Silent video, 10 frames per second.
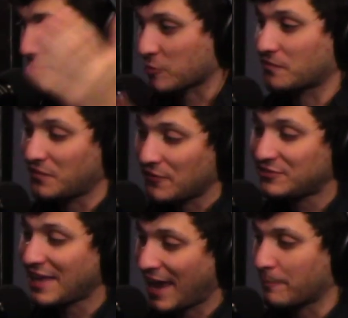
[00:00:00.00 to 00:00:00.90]
where
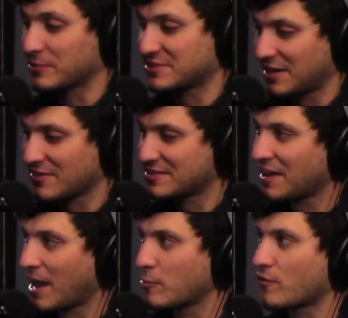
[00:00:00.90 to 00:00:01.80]
58% of the
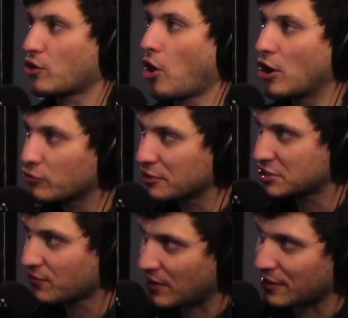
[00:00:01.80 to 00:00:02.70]
time over hundreds
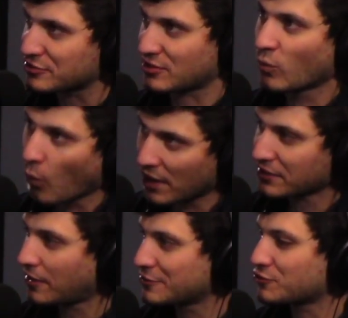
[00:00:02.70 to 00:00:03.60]
of years in one
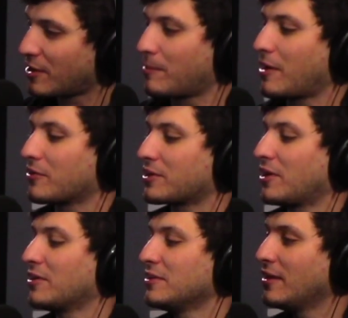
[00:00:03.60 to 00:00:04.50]
country,
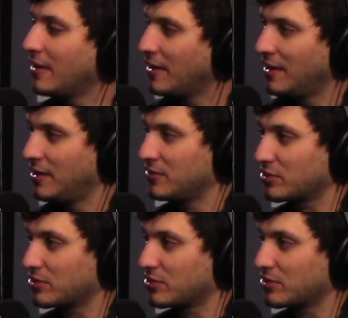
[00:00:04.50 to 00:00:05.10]
America, the